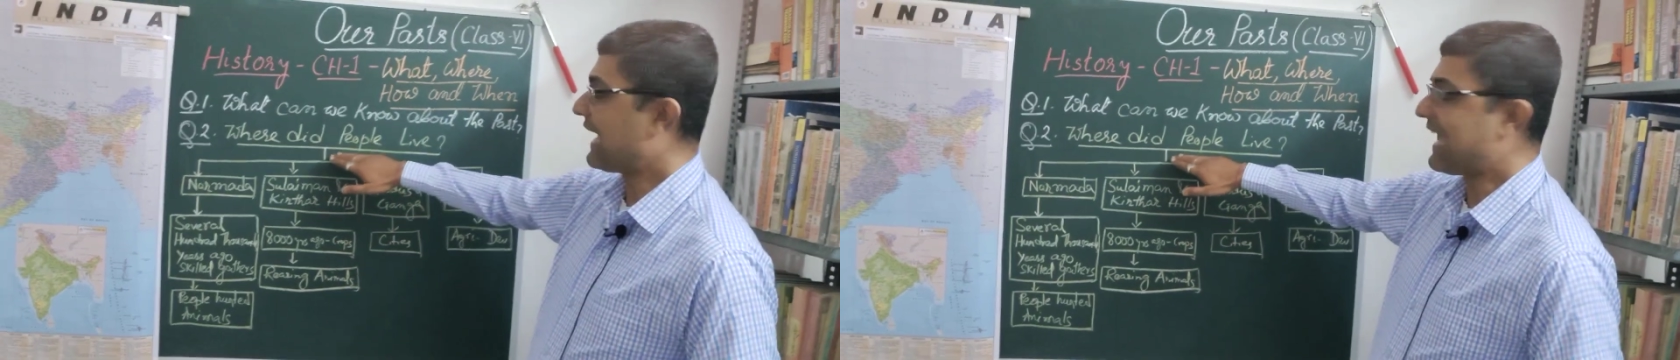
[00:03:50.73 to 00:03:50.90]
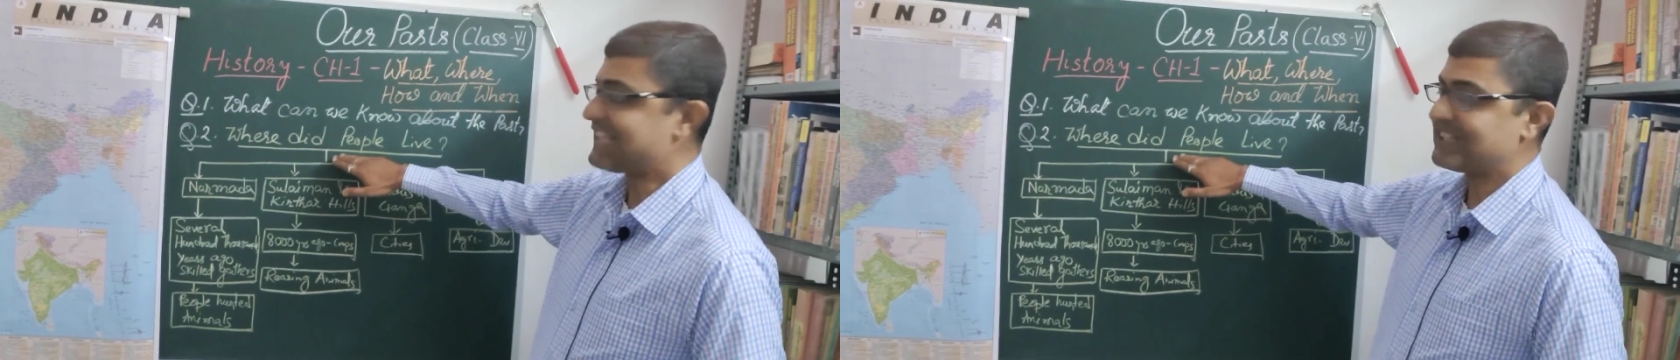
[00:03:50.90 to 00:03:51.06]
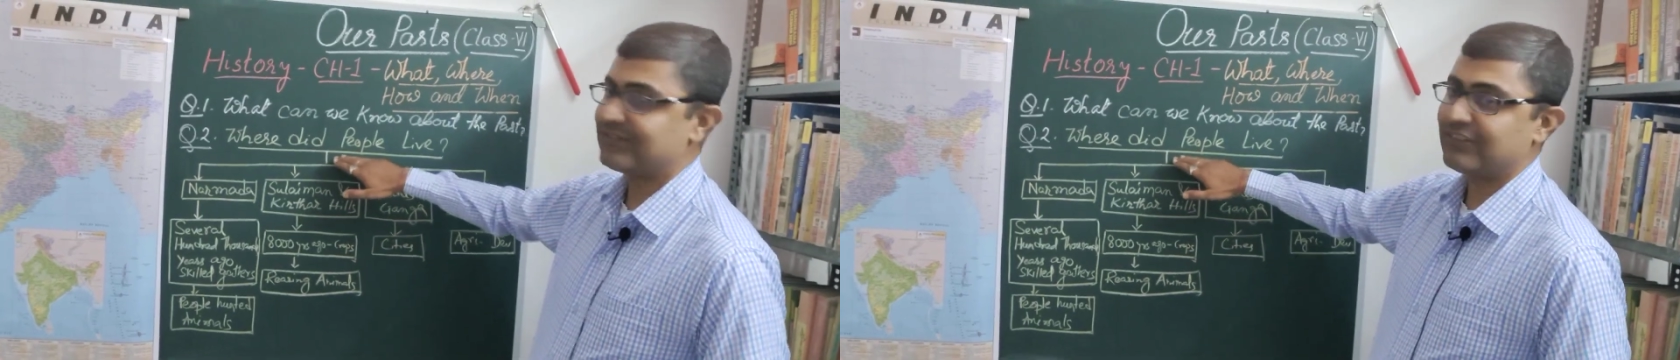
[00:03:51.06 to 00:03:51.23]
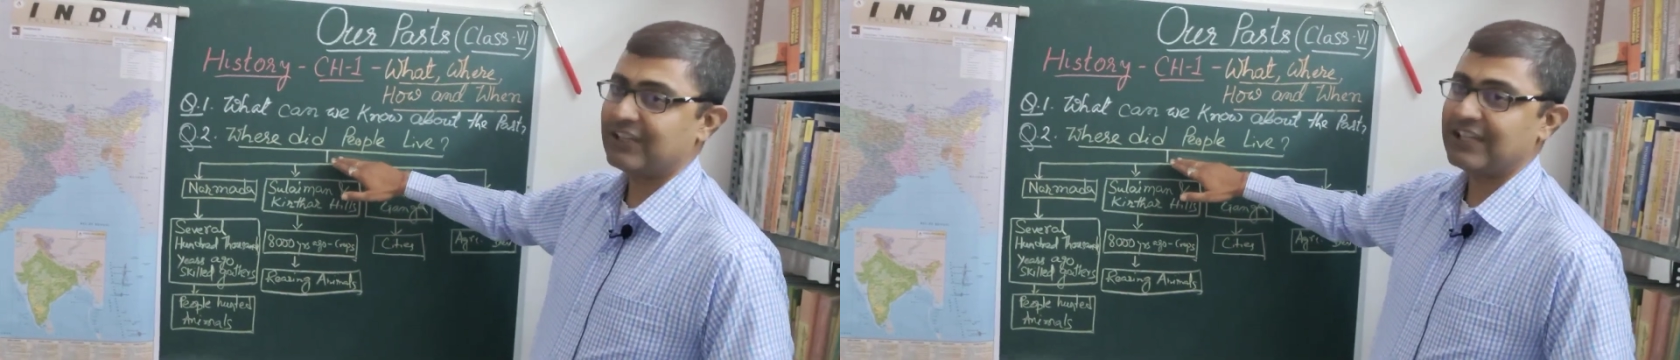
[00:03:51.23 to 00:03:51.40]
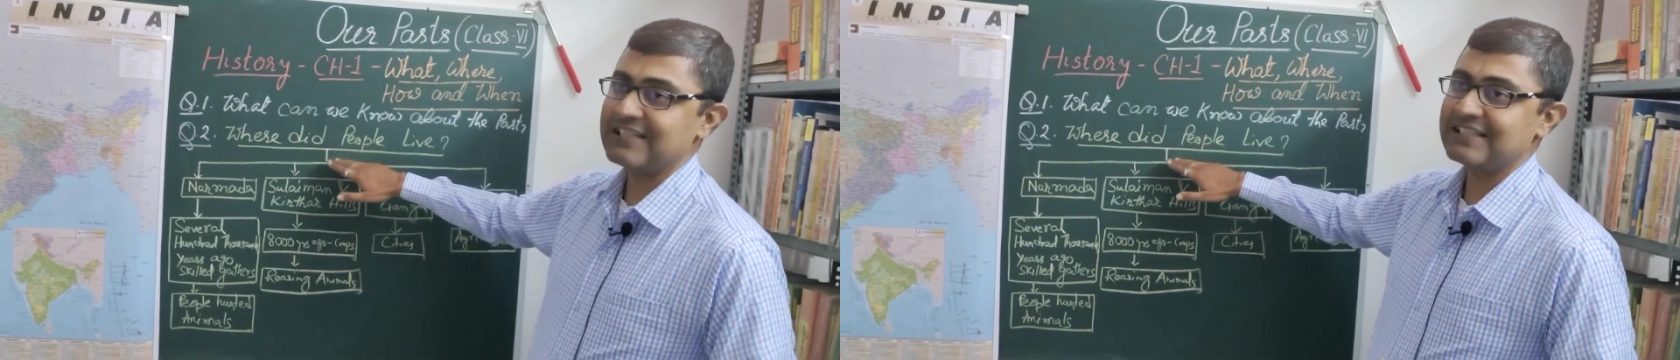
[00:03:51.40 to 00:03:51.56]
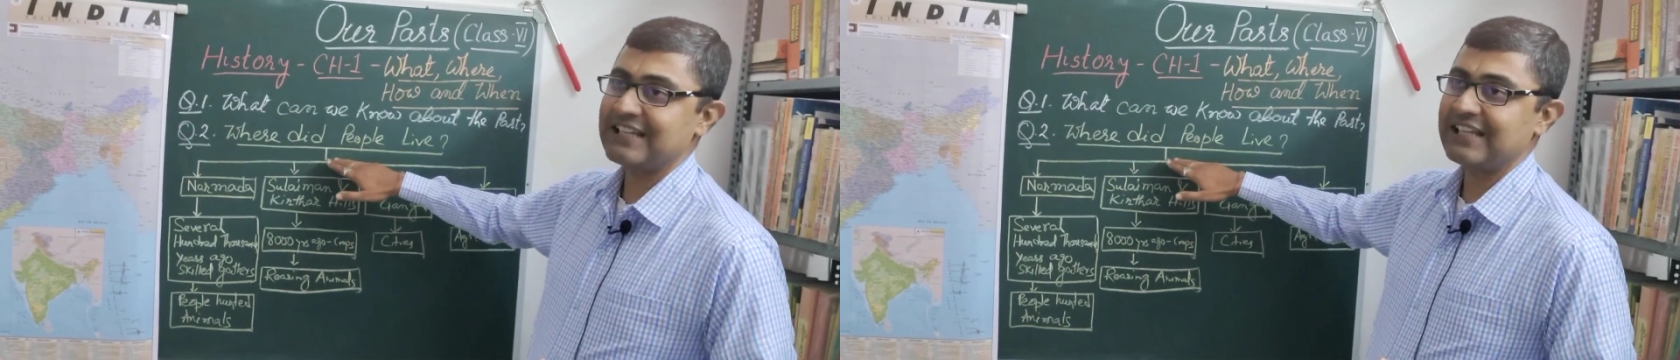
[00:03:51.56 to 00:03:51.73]
as far
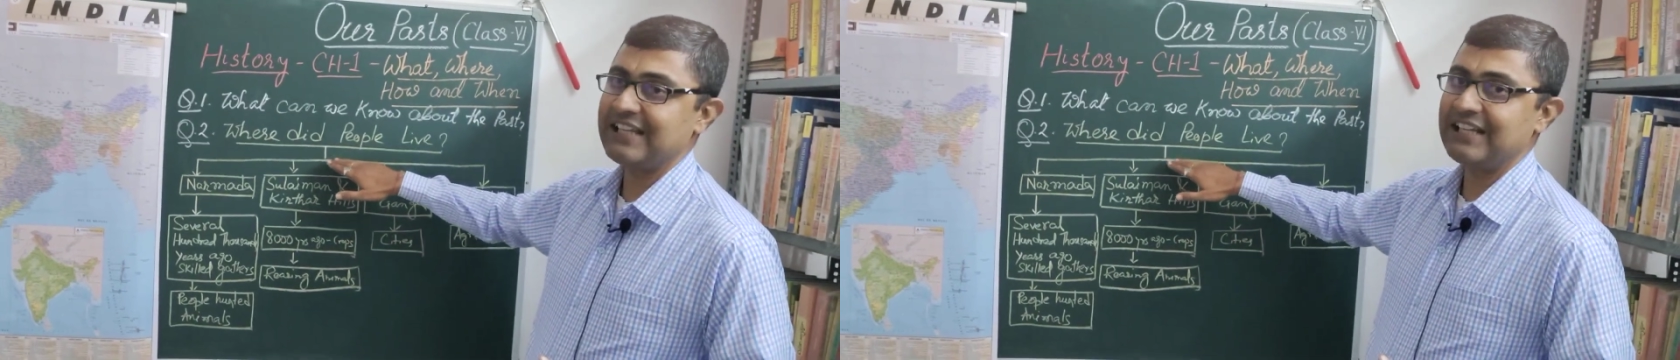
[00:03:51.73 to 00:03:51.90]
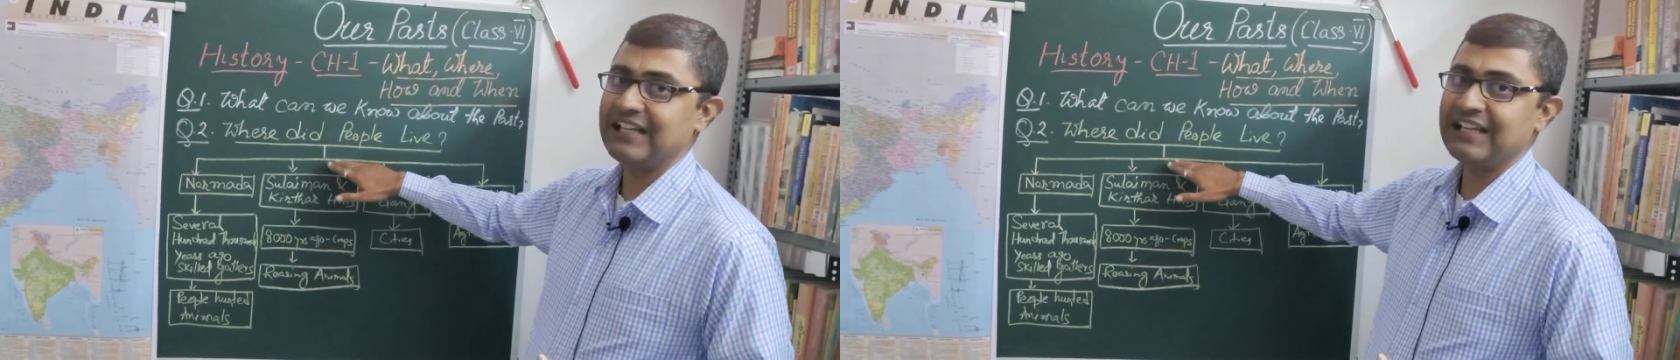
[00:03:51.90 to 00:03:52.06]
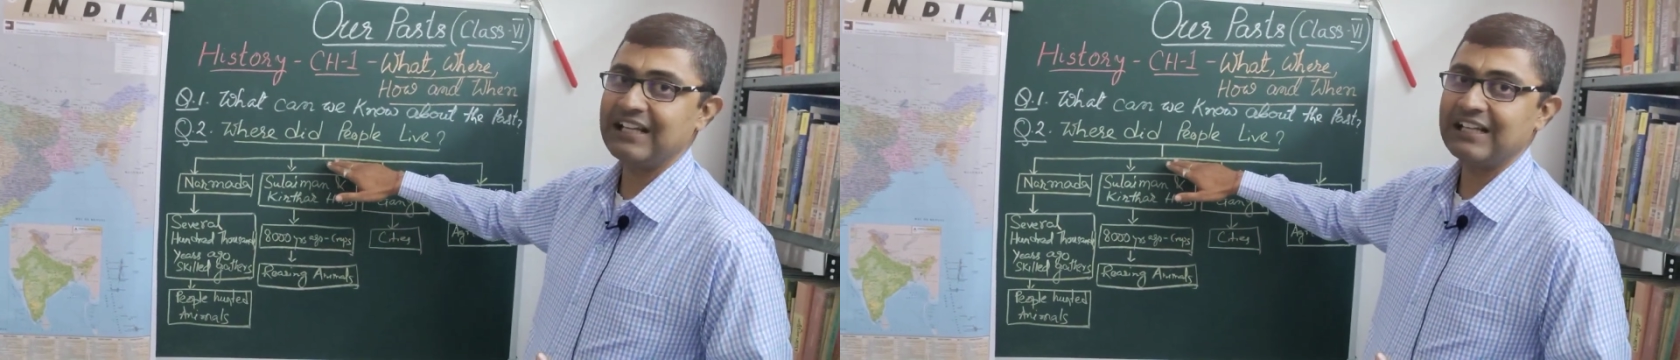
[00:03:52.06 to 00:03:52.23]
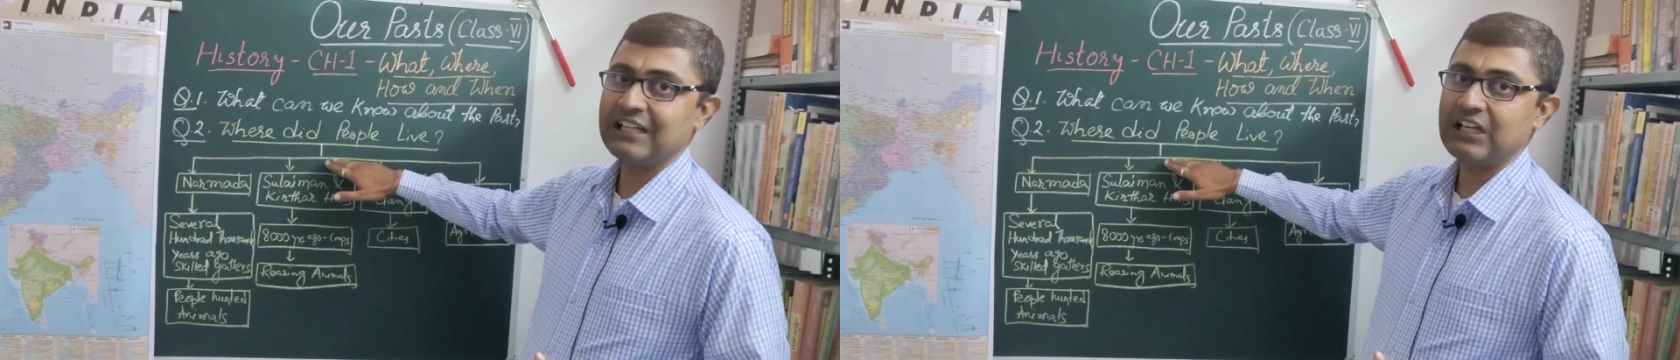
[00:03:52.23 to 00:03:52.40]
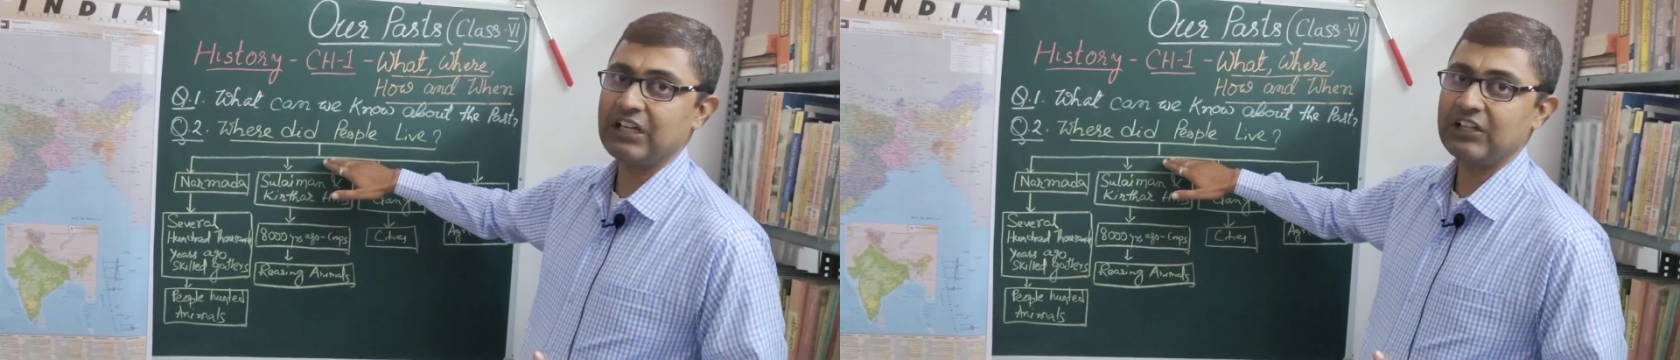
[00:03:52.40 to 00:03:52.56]
as the Indian